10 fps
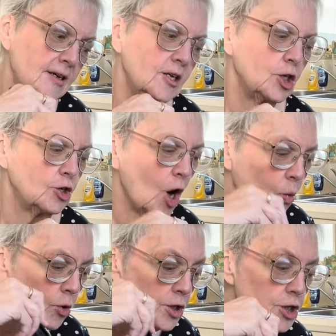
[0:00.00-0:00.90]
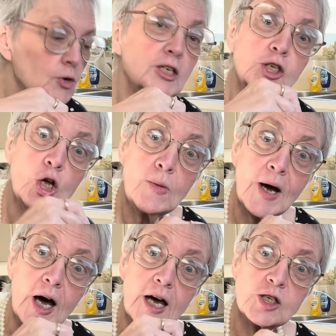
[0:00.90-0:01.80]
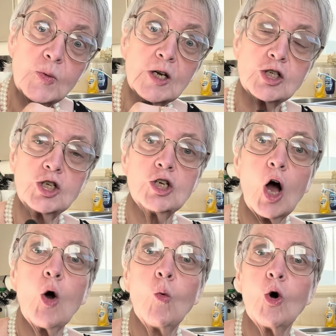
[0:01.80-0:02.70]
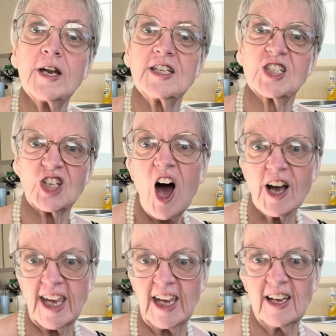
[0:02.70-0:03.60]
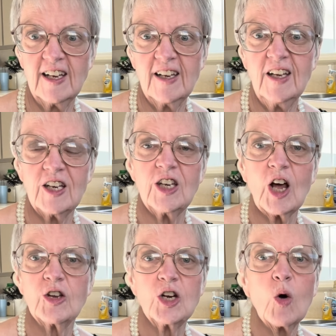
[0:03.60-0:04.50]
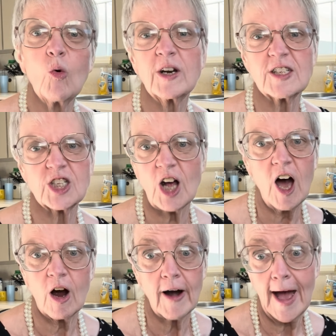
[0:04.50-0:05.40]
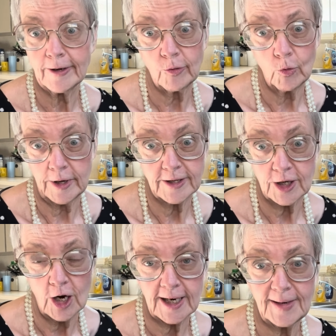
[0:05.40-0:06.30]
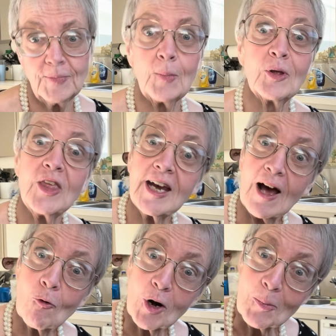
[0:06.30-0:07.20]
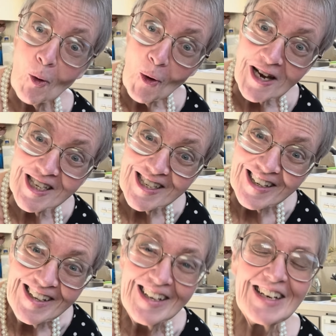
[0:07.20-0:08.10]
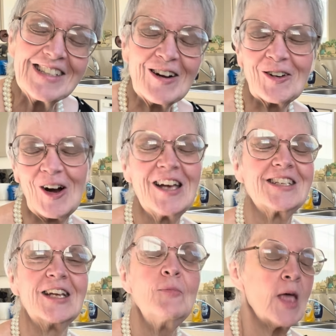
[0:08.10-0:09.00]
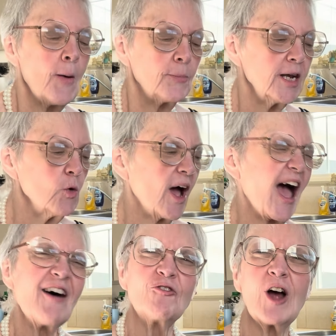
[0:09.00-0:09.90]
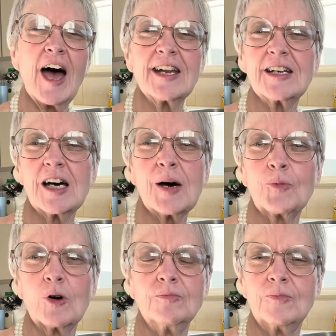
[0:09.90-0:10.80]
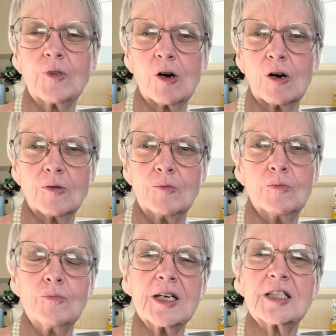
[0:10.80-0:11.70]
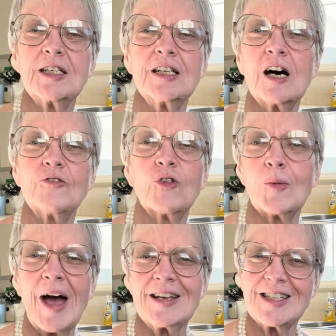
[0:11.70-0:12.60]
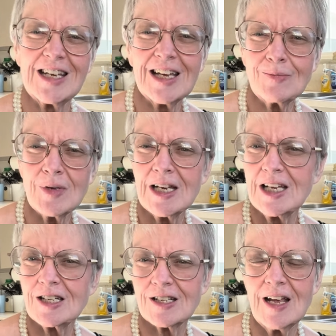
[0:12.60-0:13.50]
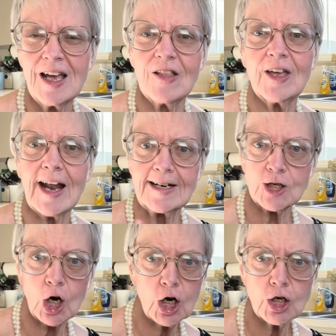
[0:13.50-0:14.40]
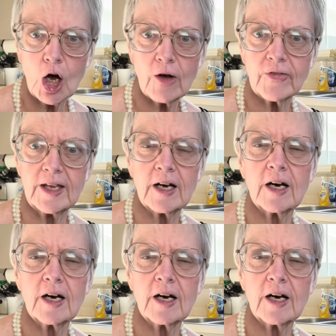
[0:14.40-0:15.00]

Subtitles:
you don't want to do it too much because you don't want it soggy. You know, you don't want it or I don't want it soggy. But then I want it moist. It's so crazy. But anyway, I fried it up or mixed it up for about 10 minutes, and then I turned off the